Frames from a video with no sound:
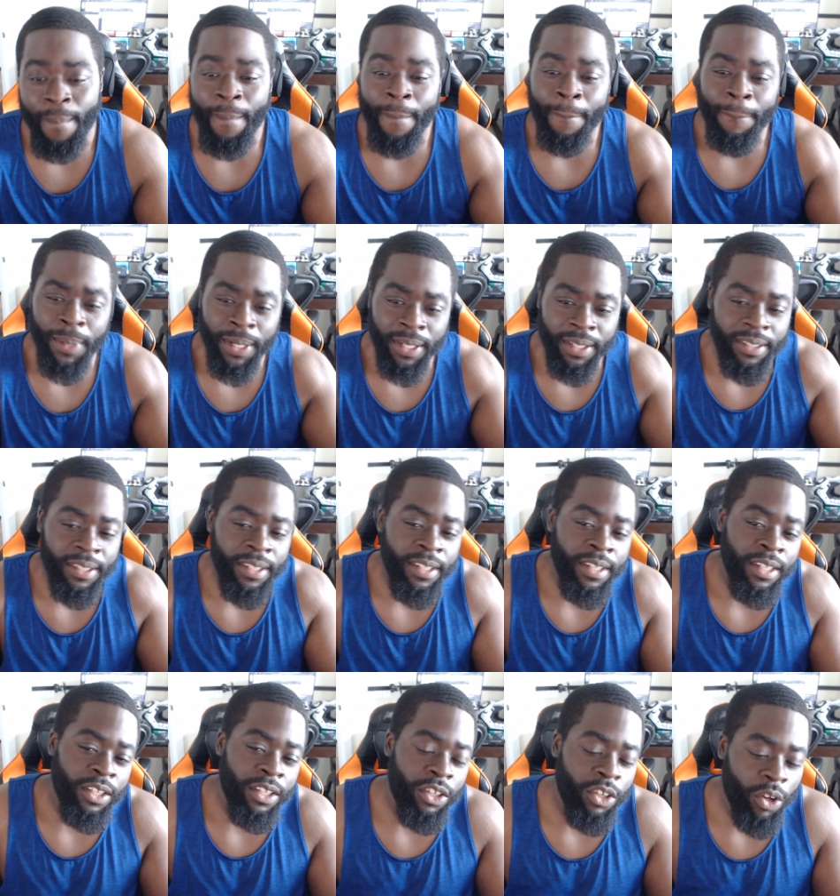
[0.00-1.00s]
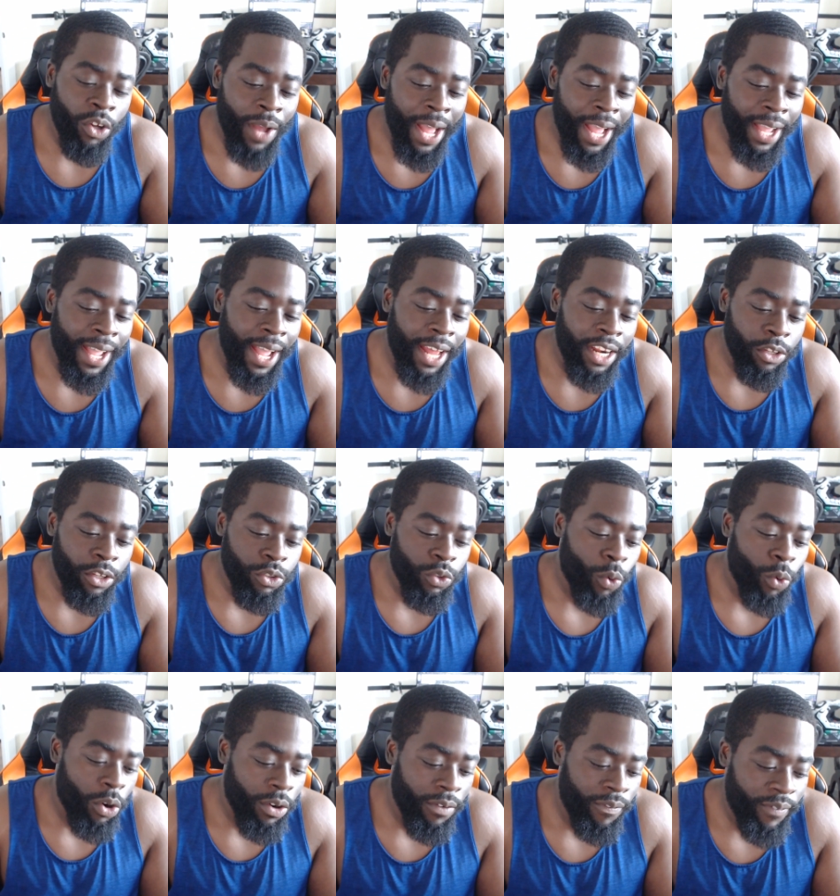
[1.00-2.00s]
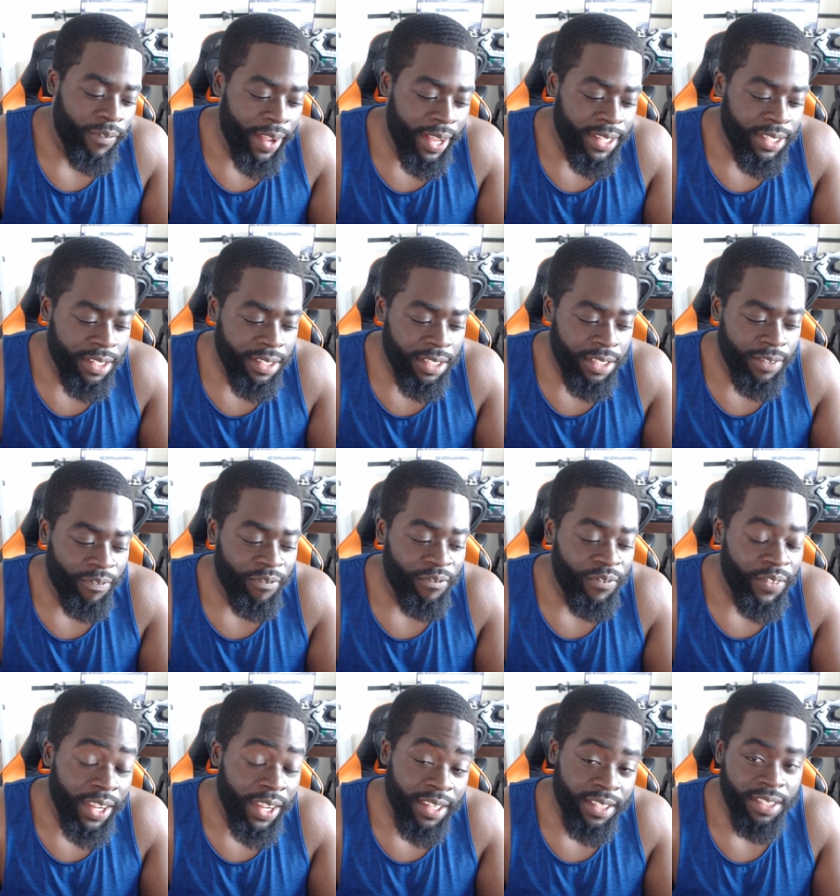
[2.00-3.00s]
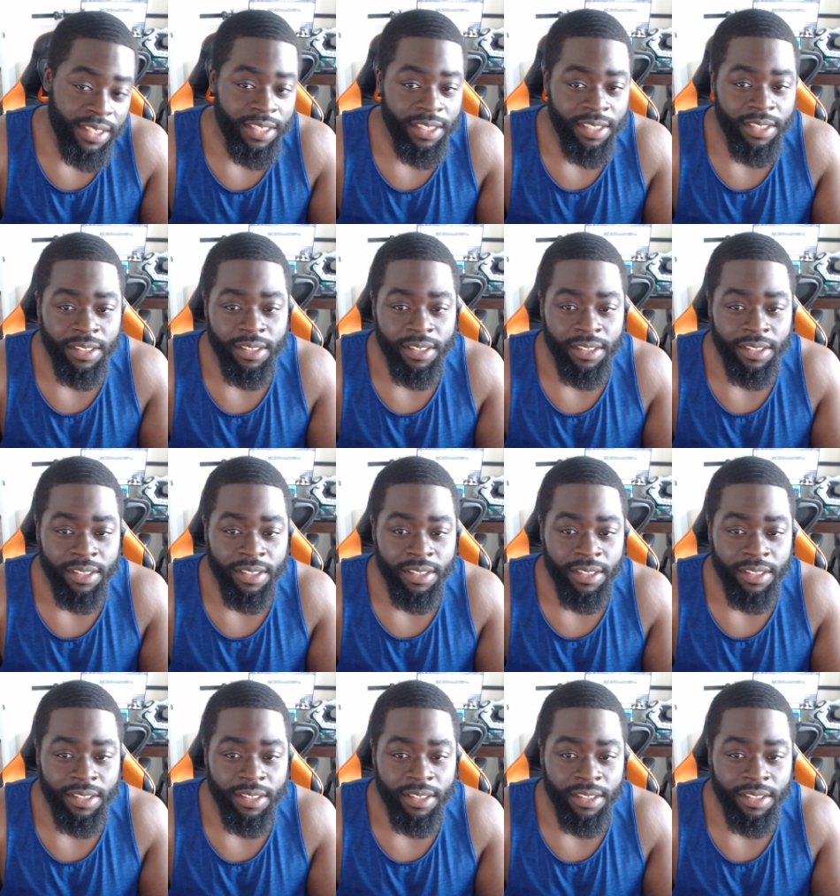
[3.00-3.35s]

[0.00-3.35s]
But you know, I kind of use water fasting to fix